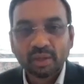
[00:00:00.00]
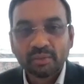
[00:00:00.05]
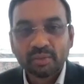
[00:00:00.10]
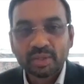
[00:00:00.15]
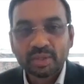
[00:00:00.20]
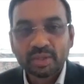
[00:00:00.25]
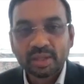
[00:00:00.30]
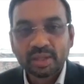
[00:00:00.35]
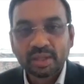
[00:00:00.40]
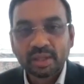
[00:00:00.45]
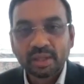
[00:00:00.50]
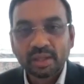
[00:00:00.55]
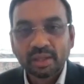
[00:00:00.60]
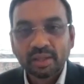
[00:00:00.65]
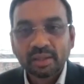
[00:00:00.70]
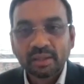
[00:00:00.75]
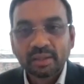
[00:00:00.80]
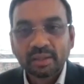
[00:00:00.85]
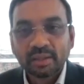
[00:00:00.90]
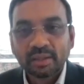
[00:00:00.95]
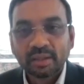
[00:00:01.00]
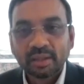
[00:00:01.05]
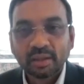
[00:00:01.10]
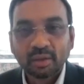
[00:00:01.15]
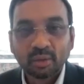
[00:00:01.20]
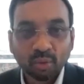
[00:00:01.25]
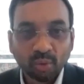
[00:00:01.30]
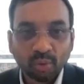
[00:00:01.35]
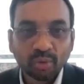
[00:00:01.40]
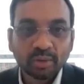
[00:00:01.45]
I would say
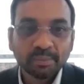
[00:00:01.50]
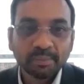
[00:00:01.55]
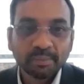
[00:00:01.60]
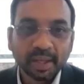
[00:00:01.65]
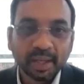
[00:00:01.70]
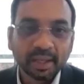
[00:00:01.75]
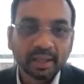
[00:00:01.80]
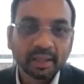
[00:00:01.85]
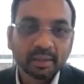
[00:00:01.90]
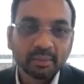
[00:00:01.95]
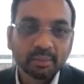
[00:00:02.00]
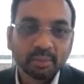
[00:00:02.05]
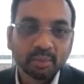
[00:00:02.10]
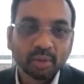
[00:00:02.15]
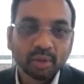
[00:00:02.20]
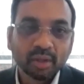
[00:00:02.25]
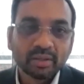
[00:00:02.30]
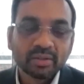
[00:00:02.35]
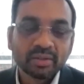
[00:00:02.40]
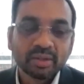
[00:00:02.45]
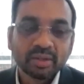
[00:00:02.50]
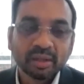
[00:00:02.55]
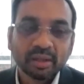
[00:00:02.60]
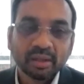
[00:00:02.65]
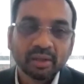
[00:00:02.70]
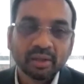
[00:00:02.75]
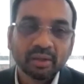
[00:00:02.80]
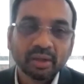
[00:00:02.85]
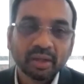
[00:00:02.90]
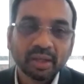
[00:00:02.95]
growth market products
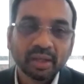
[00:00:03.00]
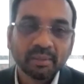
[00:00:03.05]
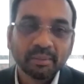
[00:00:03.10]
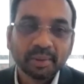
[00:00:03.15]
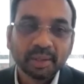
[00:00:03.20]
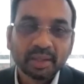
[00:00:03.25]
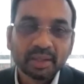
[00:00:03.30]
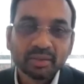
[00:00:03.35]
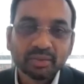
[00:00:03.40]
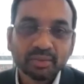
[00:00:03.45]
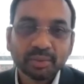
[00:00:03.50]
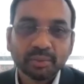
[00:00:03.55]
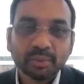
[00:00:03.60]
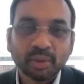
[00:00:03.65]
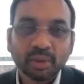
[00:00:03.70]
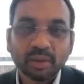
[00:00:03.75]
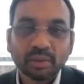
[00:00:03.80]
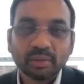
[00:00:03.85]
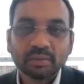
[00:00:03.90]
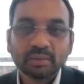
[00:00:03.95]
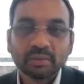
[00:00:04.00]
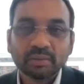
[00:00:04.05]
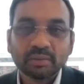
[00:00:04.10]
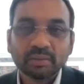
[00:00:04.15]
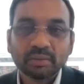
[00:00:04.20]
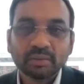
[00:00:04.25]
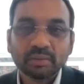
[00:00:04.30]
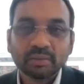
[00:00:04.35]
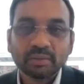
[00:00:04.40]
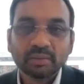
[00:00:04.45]
into India because we want
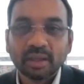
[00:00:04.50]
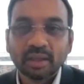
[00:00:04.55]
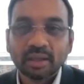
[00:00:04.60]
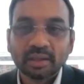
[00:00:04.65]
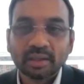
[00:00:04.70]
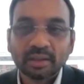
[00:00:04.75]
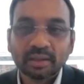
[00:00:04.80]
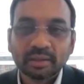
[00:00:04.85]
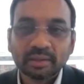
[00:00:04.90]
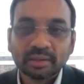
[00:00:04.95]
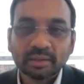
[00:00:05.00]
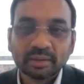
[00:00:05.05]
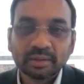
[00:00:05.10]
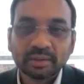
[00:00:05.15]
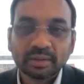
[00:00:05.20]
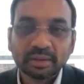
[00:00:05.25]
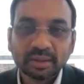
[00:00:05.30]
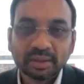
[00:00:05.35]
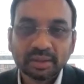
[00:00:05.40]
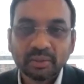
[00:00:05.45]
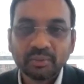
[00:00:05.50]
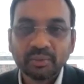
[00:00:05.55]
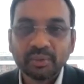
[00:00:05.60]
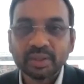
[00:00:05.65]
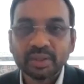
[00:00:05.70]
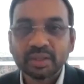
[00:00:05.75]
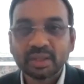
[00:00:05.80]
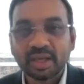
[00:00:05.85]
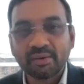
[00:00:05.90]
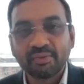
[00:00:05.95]
to
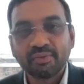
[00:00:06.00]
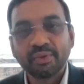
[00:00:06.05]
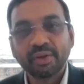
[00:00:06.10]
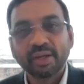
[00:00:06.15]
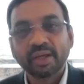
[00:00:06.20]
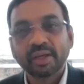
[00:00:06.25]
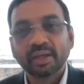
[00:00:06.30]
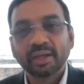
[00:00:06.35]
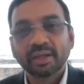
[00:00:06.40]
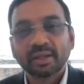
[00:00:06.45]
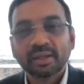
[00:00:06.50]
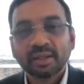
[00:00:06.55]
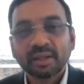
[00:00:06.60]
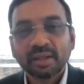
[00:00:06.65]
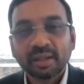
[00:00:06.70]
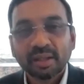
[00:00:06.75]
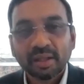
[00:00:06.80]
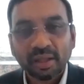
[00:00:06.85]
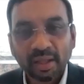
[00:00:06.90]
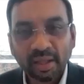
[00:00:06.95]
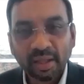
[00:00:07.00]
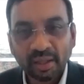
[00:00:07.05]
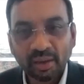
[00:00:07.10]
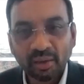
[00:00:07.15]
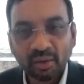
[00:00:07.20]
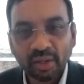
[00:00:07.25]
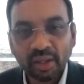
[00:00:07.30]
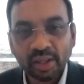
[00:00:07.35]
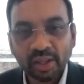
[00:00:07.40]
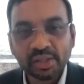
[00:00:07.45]
service Africa,
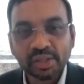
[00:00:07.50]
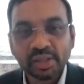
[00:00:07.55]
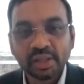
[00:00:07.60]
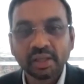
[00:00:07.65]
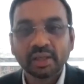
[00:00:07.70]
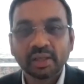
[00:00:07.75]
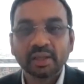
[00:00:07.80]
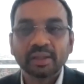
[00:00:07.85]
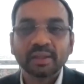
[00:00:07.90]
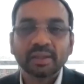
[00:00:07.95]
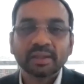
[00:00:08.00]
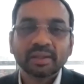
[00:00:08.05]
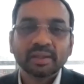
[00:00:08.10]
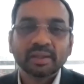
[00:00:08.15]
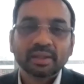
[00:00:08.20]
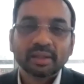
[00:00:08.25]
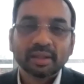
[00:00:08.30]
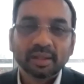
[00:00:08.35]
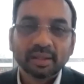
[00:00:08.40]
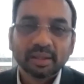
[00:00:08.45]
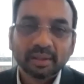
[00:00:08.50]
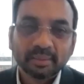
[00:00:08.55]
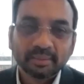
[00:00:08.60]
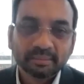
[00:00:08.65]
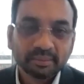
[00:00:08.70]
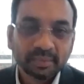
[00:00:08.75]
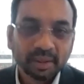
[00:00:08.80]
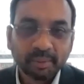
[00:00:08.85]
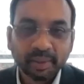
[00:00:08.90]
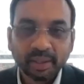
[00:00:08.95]
Indonesia,
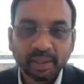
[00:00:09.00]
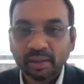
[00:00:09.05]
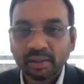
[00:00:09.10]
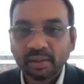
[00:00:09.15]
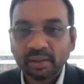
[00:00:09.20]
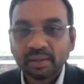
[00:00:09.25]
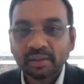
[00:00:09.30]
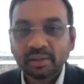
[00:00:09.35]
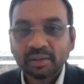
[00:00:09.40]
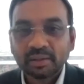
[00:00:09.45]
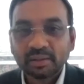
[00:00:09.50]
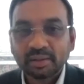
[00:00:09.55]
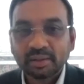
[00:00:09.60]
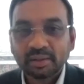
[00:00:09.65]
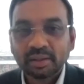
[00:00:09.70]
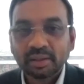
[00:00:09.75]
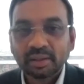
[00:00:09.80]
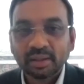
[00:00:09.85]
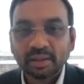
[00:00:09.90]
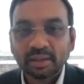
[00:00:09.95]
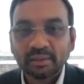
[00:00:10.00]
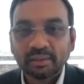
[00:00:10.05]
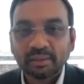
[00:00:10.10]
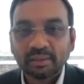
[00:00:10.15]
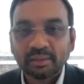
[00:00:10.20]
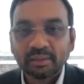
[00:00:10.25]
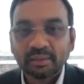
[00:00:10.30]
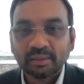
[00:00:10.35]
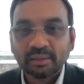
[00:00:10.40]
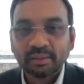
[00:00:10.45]
maybe the
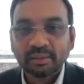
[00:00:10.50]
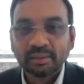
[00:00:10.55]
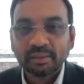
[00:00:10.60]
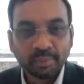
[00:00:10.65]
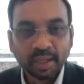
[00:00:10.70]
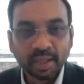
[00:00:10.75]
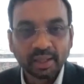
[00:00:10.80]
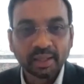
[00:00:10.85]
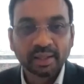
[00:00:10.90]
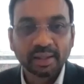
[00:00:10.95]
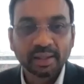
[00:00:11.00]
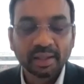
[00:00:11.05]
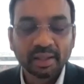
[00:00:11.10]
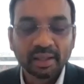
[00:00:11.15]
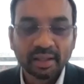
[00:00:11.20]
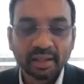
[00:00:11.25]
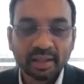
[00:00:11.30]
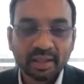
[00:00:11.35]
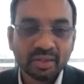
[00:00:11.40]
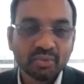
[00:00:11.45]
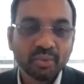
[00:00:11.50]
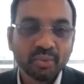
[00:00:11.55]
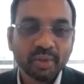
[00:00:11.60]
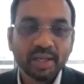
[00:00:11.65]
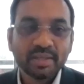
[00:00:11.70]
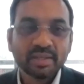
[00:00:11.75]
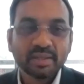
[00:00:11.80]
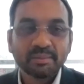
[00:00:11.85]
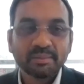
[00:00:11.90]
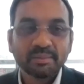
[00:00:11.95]
growth market countries
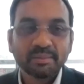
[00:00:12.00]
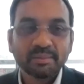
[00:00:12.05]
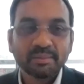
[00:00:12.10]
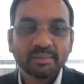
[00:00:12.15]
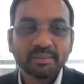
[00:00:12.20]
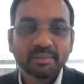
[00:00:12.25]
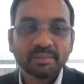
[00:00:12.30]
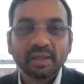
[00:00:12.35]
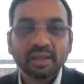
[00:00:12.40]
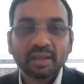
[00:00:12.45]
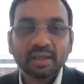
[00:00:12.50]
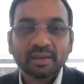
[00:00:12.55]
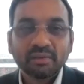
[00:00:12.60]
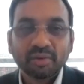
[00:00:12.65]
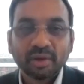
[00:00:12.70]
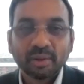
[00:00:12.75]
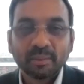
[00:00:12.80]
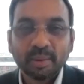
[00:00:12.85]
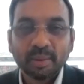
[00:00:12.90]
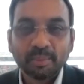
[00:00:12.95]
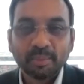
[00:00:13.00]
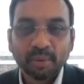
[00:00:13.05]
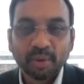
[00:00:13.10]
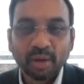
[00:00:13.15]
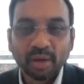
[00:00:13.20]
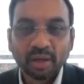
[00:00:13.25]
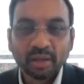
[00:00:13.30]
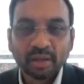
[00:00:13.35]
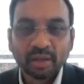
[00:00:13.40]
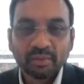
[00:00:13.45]
very similarly from a
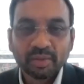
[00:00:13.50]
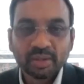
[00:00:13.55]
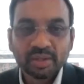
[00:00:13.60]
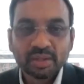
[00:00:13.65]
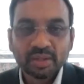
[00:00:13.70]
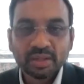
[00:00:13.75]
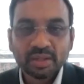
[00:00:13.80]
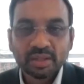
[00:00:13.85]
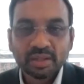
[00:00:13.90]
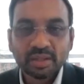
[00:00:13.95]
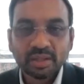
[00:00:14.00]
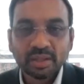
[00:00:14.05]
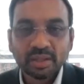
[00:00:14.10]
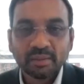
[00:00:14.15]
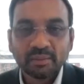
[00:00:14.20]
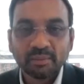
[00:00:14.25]
product which is